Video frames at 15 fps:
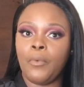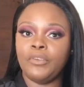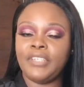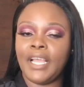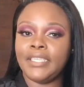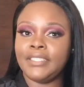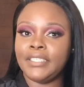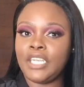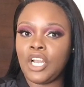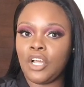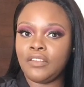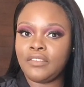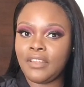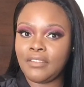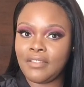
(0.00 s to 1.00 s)
which I did
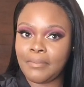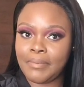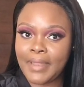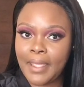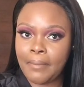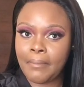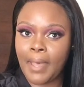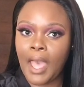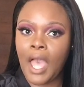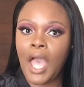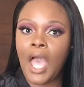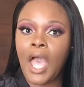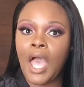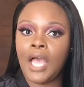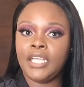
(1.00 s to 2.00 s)
last year, September,
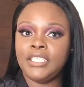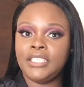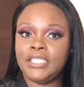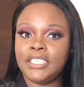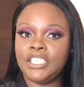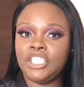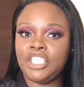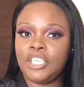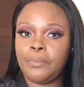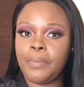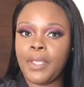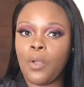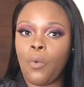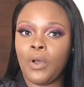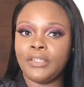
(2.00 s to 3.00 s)
SHEIN
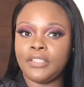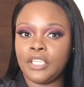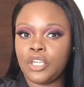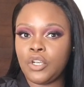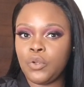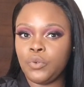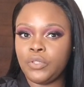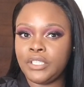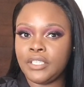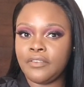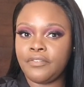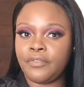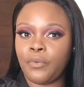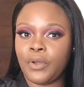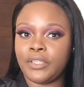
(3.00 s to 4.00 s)
shipping was
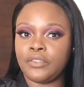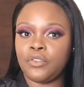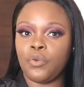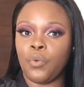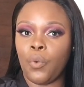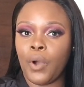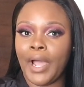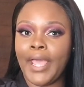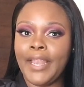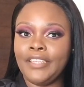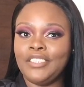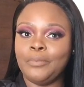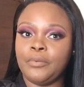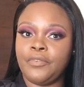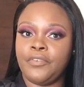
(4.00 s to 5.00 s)
inclusive, you were
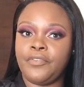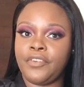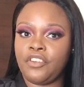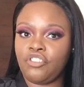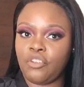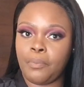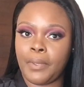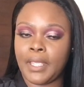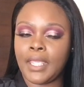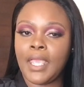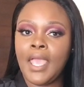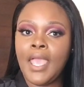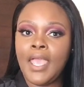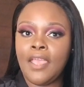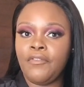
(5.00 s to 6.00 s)
eligible for free
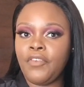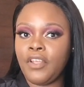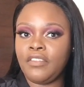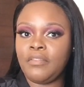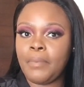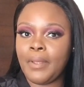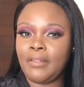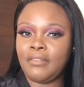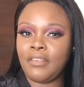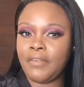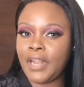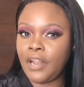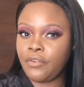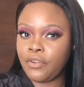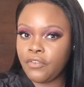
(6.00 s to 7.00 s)
shipping if you had spent
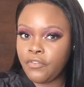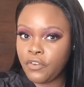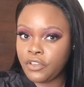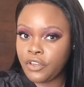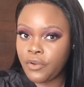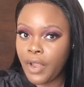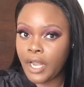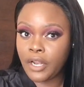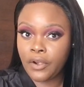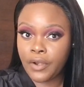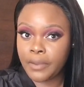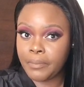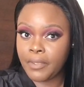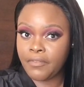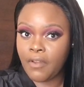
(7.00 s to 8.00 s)
740 Rand,
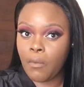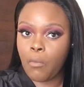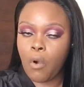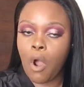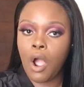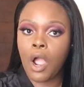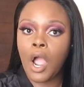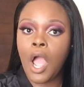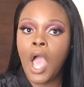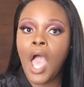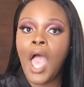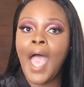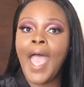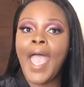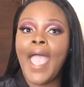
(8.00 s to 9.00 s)
correct me if I'm wrong.
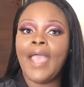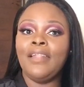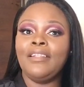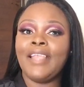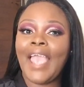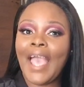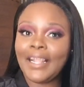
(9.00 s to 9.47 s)
It